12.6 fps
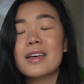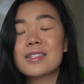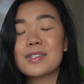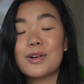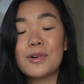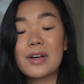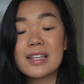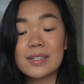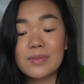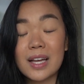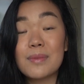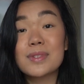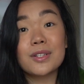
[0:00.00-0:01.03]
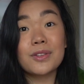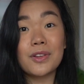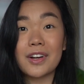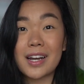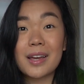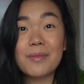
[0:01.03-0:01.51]
So it's something I'm still
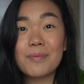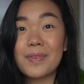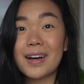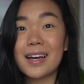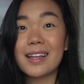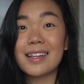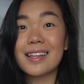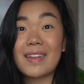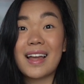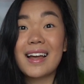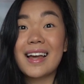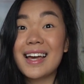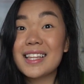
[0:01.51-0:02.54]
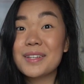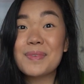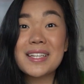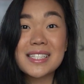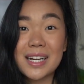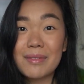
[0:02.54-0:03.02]
learning, but in the
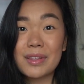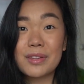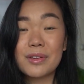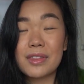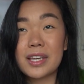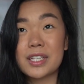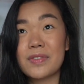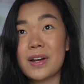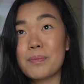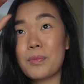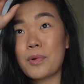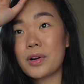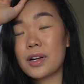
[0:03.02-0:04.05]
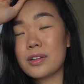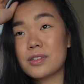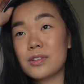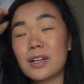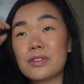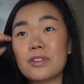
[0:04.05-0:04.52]
meantime, I do think it's very
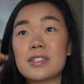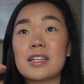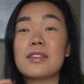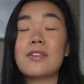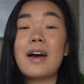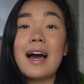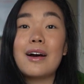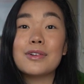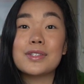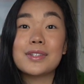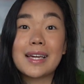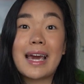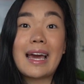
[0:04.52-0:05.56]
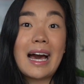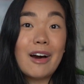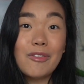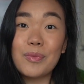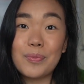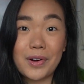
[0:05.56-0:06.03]
important to understand, you know, how to get
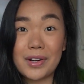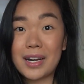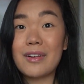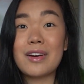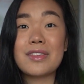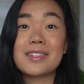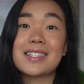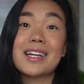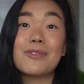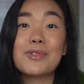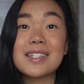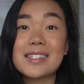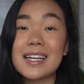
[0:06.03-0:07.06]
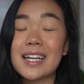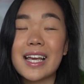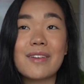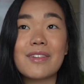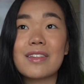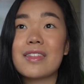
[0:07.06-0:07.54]
out of burnout and just kind of
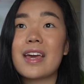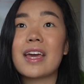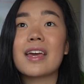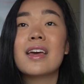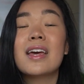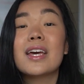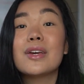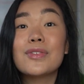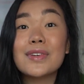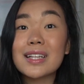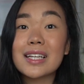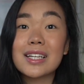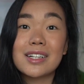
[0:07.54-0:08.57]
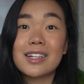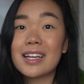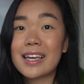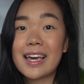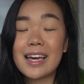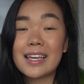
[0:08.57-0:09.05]
resetting everything, feeling good
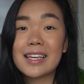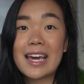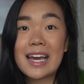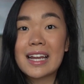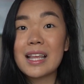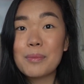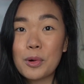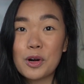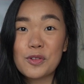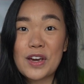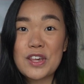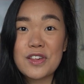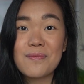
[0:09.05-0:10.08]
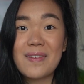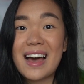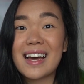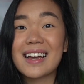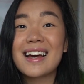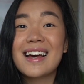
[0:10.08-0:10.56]
again, getting that motivation
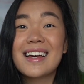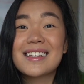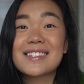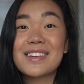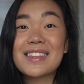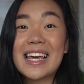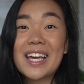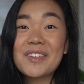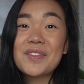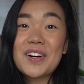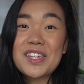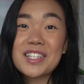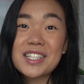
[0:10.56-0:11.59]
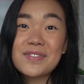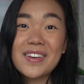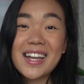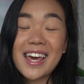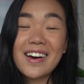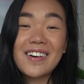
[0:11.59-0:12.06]
back. So thank you for watching this
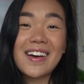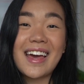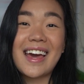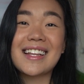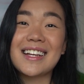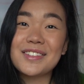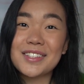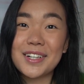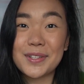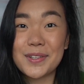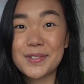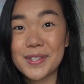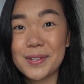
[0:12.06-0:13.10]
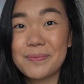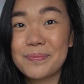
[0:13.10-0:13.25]
video, and I'll talk to you soon.